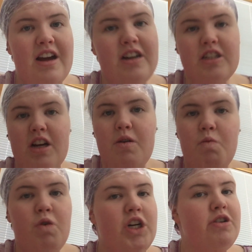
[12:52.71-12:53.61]
just go
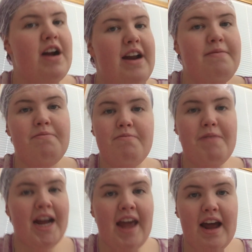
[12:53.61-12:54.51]
wash right
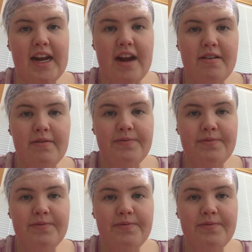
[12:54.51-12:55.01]
back out again.